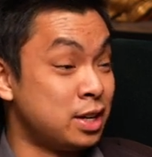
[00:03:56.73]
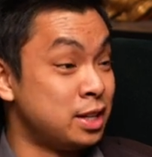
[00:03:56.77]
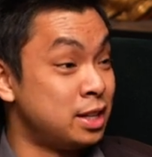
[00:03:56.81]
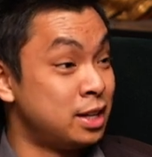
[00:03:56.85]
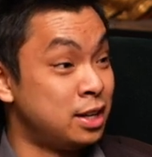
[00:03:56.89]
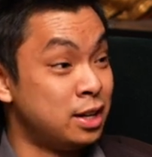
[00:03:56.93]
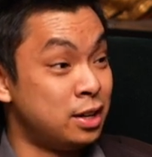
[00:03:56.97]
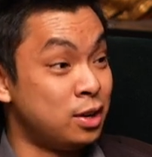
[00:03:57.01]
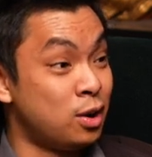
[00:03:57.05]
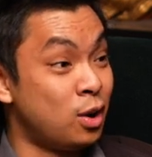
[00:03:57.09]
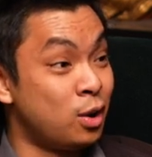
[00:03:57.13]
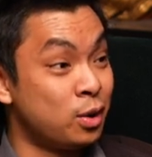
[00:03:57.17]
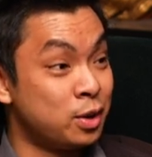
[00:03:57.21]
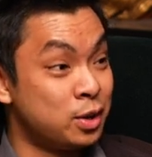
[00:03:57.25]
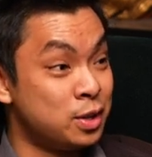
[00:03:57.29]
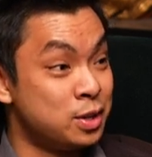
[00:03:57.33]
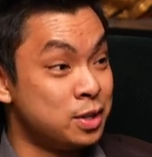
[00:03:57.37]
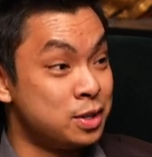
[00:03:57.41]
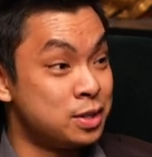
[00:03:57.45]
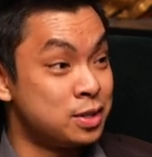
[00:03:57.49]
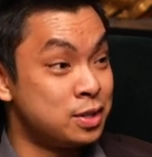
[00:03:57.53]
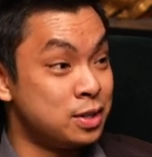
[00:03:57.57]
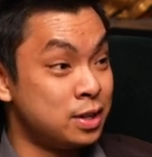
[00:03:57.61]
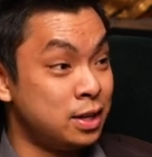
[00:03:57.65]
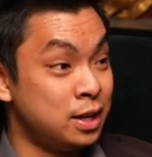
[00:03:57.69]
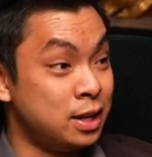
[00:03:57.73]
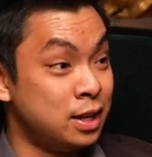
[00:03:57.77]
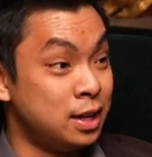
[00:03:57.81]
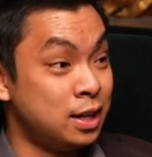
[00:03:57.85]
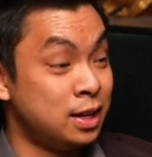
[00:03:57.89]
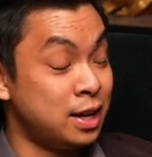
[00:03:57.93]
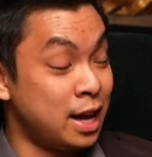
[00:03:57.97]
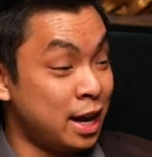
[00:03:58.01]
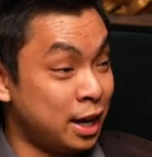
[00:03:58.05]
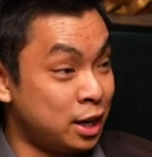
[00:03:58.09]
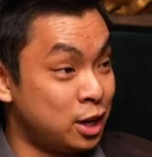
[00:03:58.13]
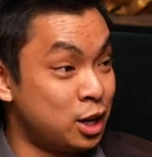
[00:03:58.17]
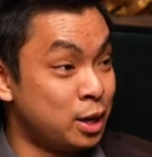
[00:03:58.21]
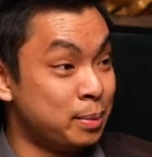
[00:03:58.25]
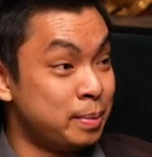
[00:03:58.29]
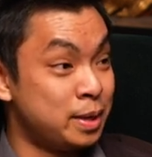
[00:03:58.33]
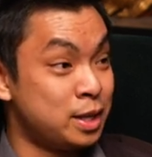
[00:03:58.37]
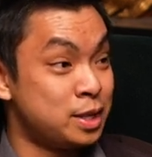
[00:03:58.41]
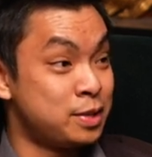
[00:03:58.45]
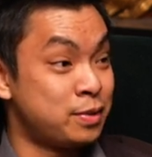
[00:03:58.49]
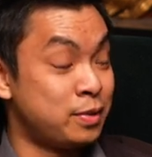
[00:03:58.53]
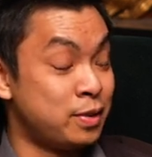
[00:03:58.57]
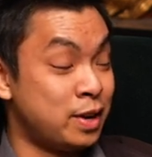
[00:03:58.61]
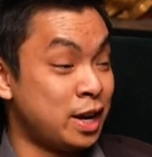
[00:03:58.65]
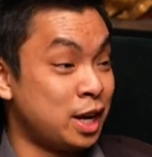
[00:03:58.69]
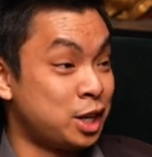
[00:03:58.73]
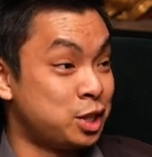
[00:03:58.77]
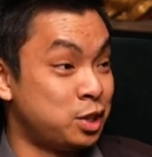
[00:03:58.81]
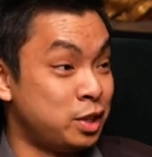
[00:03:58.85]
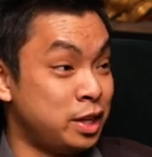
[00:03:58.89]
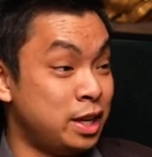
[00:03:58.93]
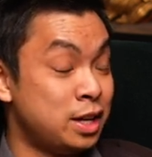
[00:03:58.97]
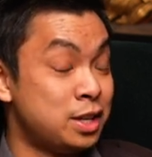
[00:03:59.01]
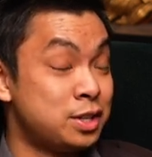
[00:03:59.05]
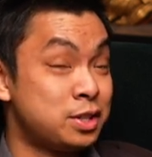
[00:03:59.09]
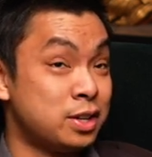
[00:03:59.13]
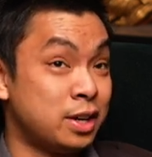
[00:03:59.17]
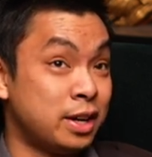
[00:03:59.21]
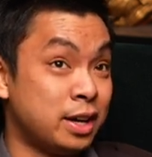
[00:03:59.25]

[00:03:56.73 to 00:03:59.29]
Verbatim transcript: So I did an honors in economics for an extra year.